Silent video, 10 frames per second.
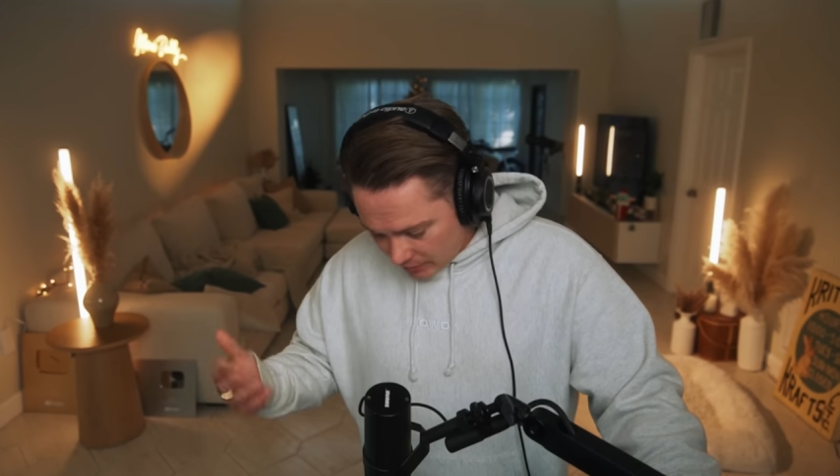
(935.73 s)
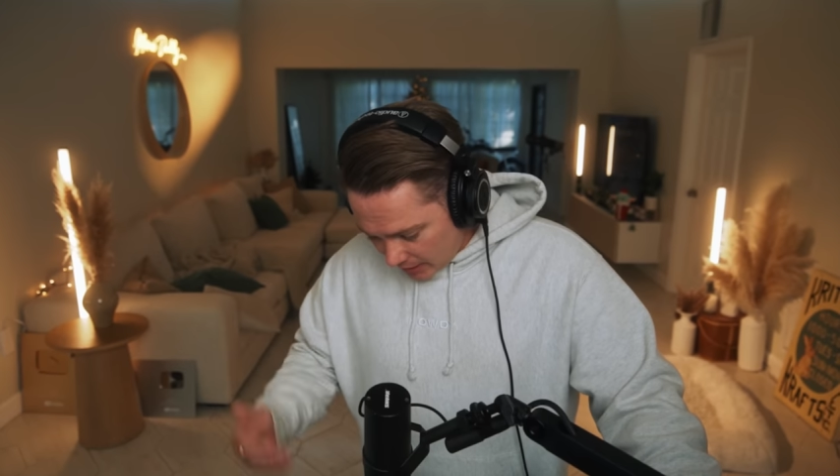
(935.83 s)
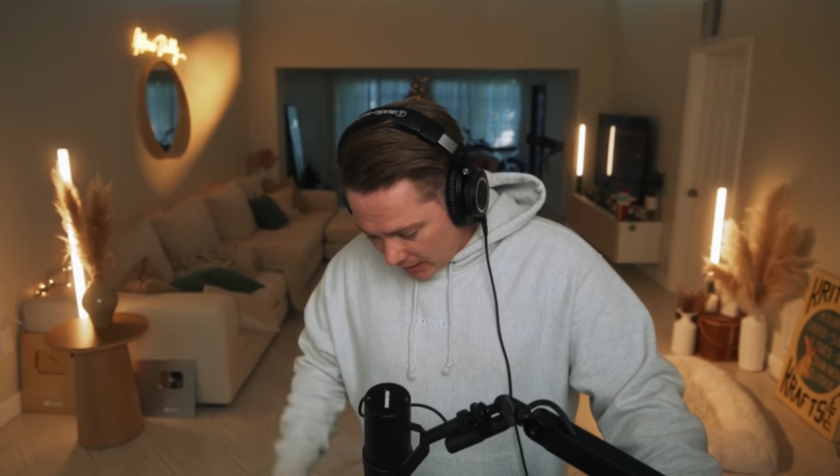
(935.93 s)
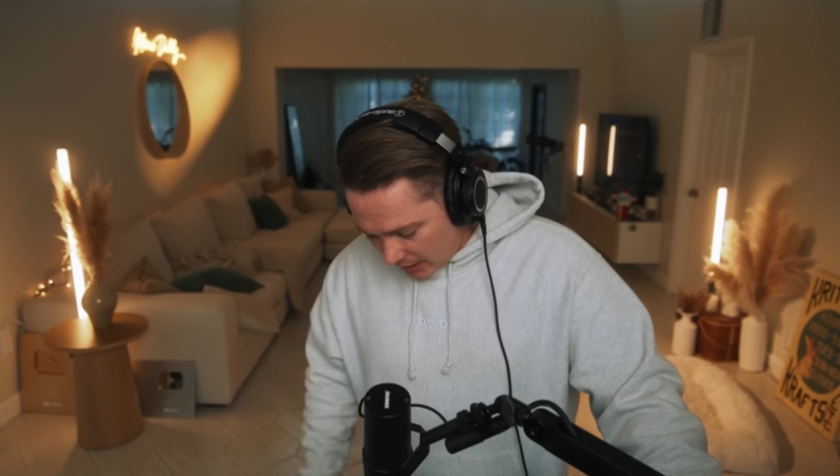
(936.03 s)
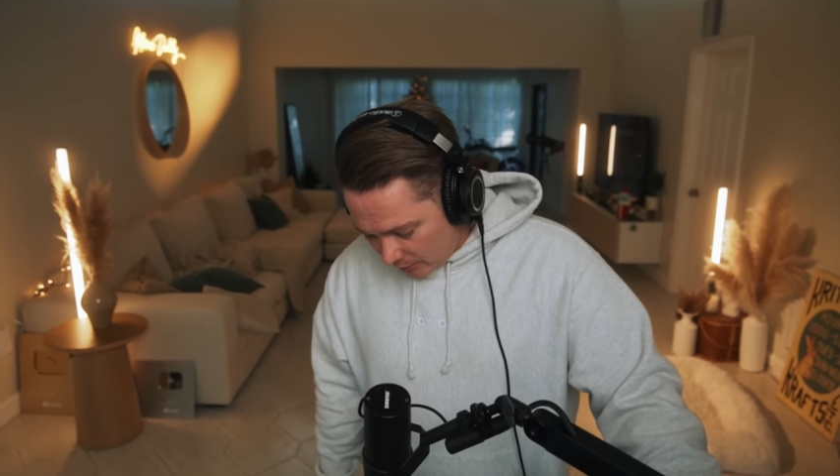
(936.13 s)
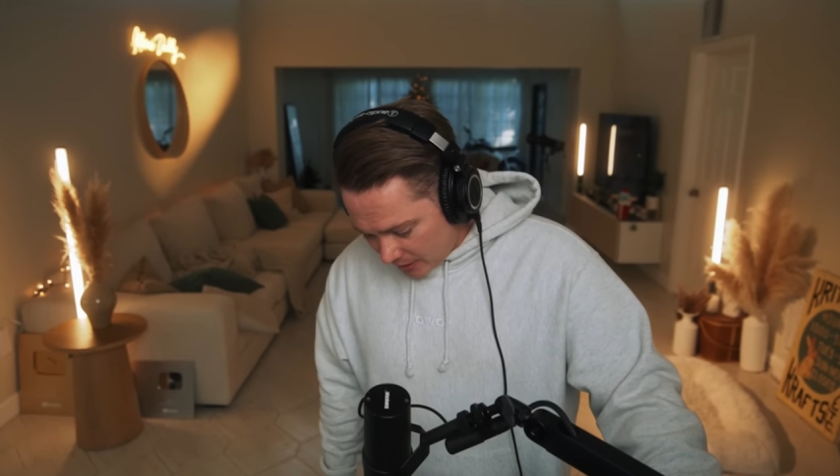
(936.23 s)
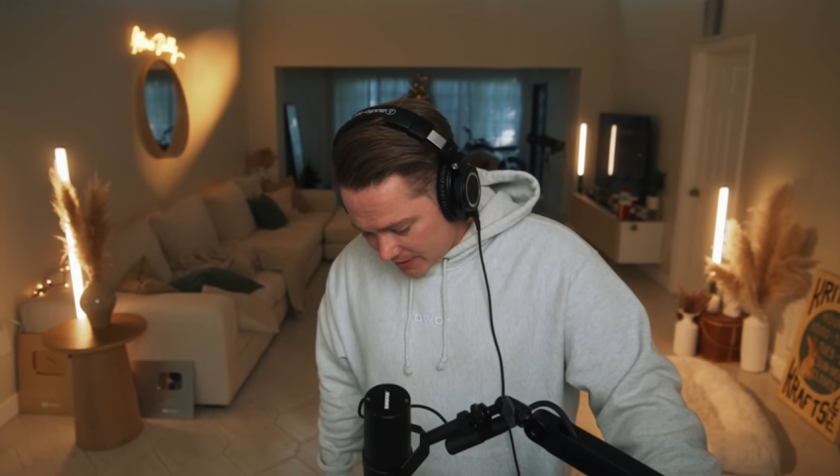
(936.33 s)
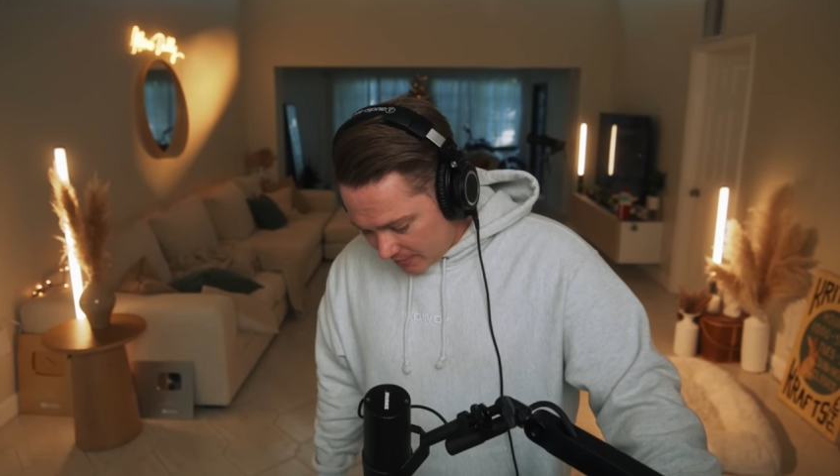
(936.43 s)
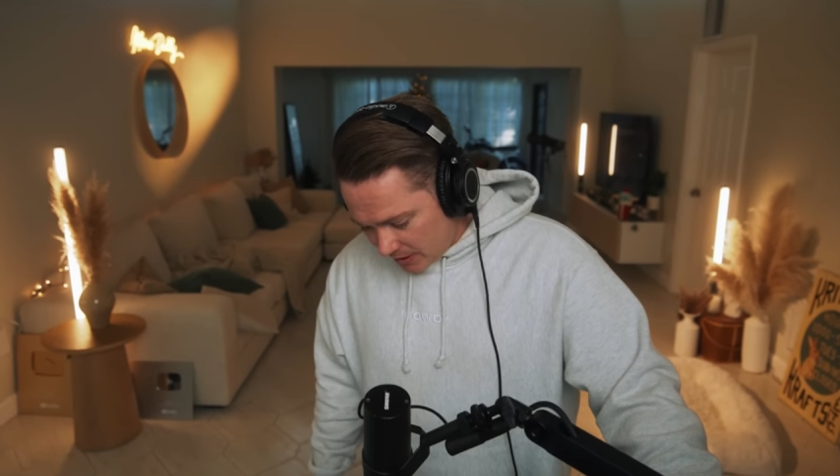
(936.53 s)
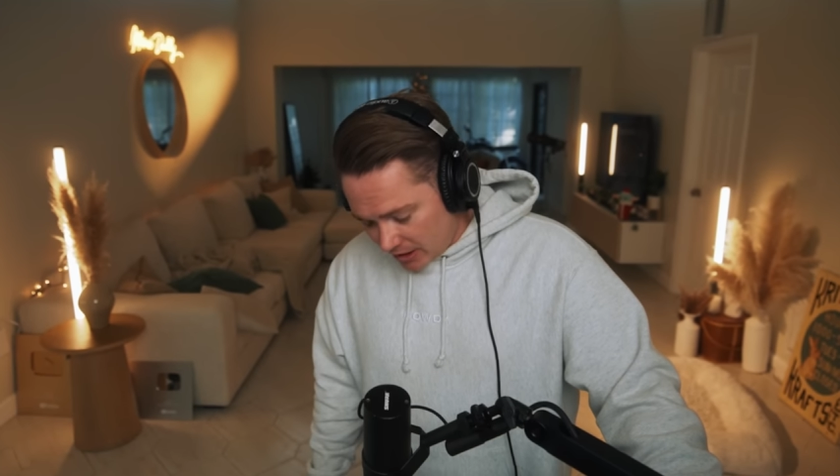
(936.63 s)
and he wants
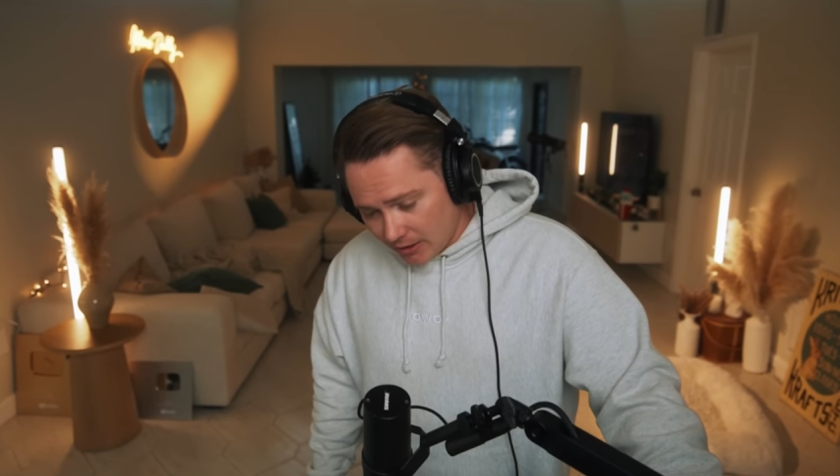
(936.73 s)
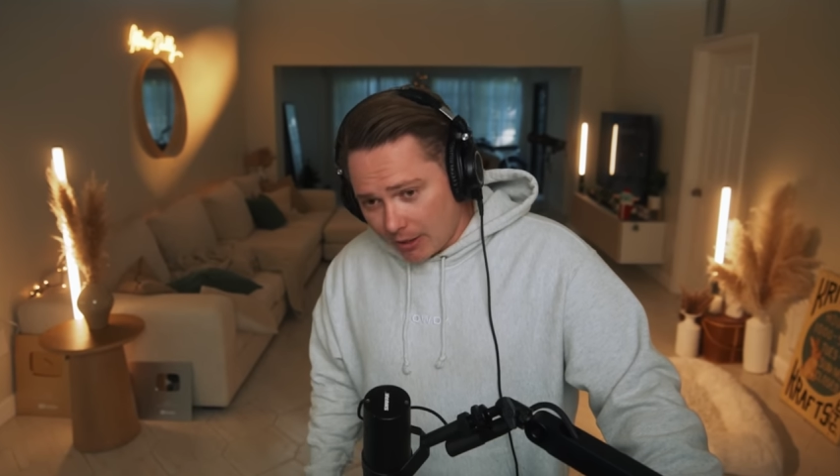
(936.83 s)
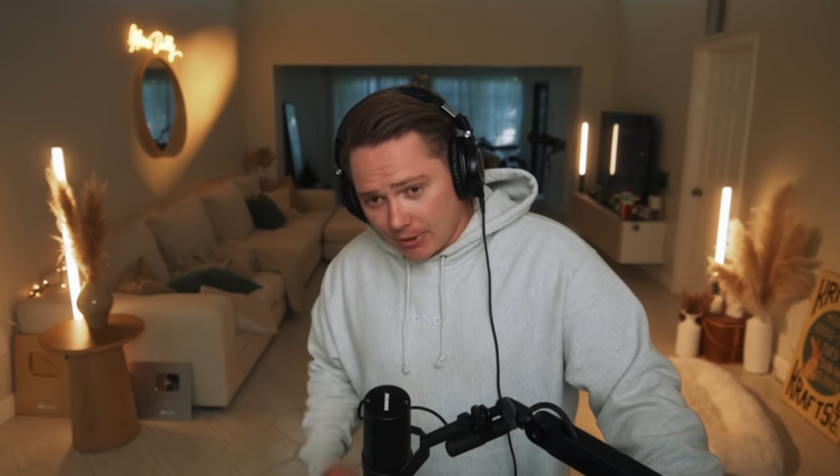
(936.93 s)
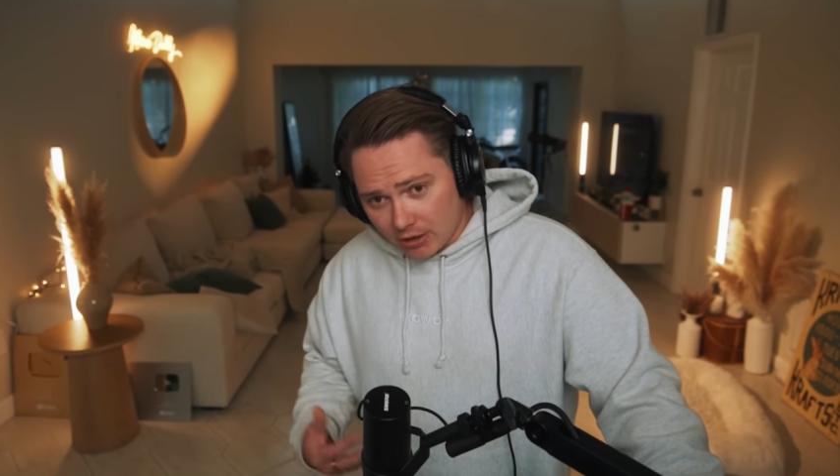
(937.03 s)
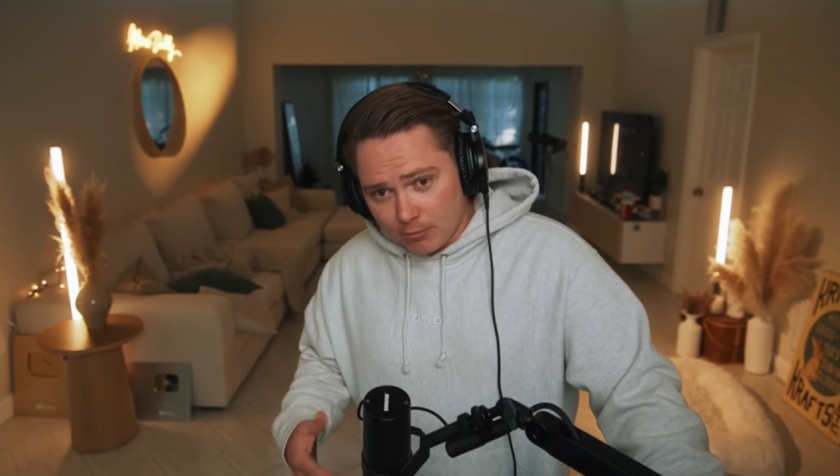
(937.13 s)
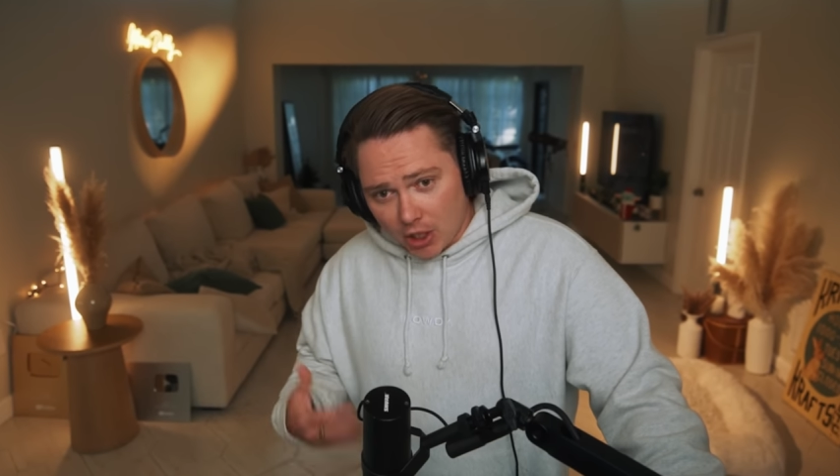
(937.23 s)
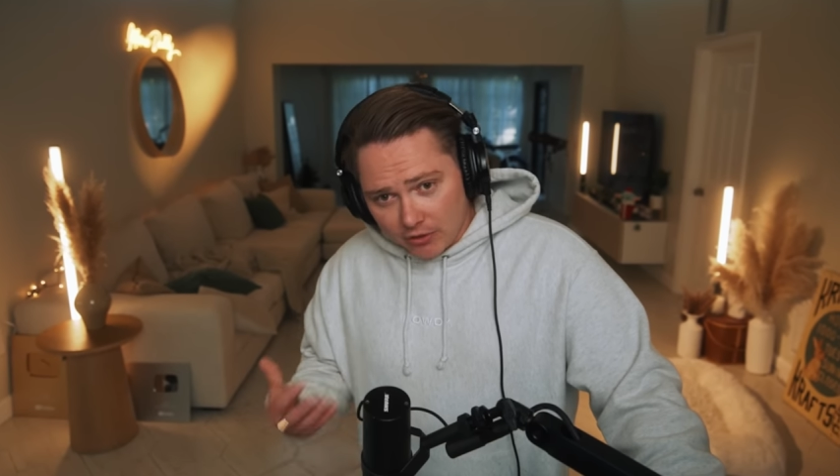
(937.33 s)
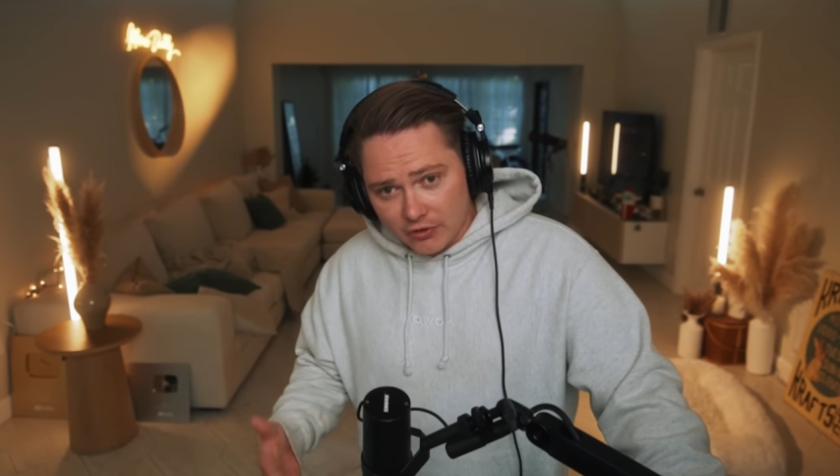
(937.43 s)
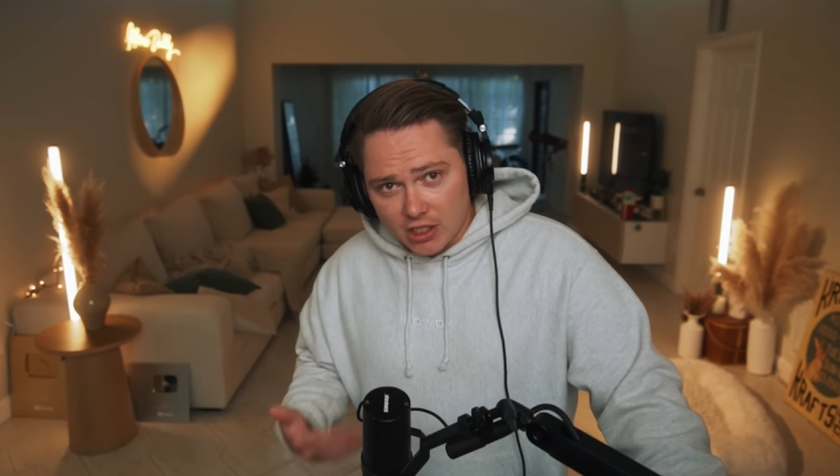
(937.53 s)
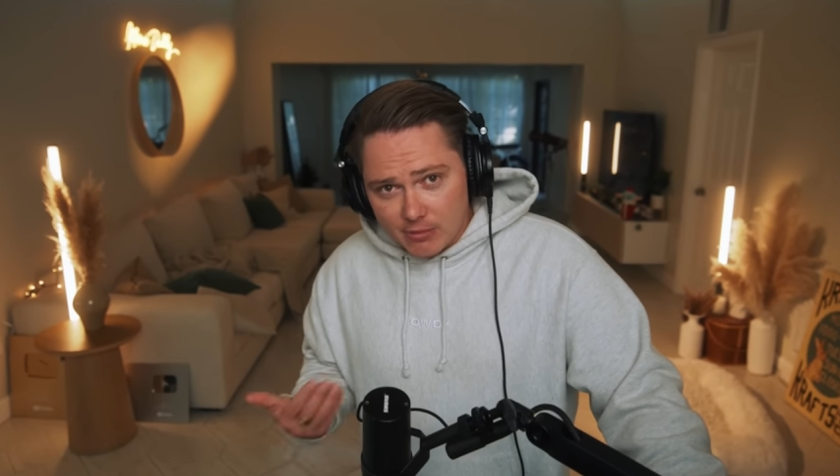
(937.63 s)
to be a bigger
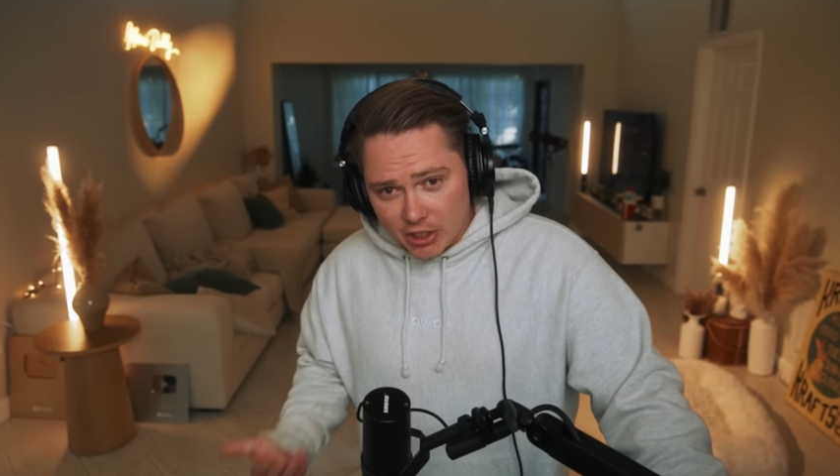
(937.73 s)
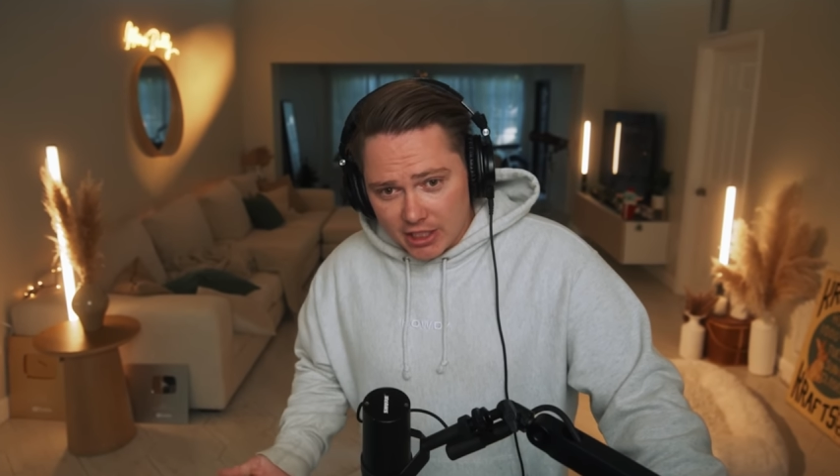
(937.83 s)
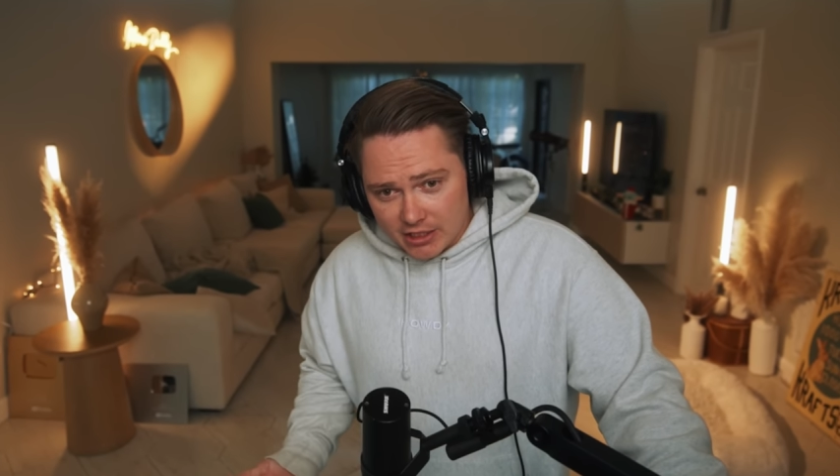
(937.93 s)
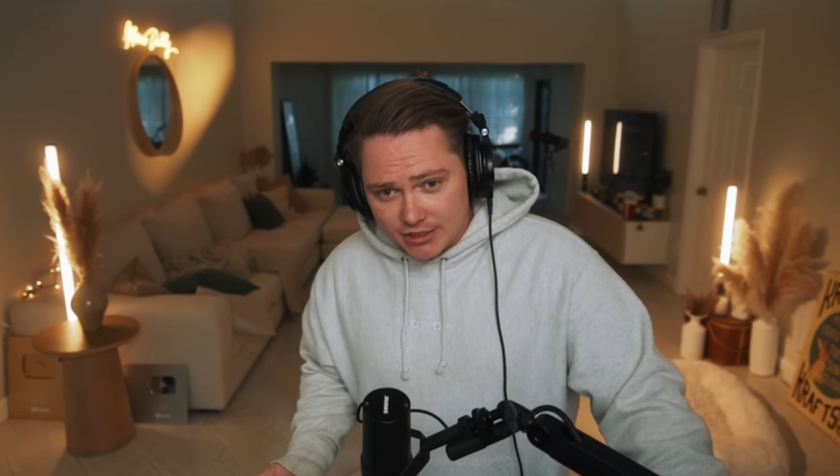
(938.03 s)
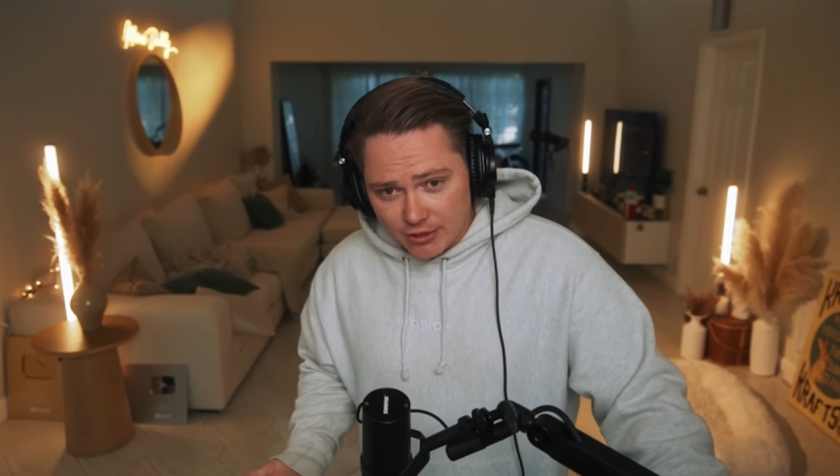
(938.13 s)
part of the community.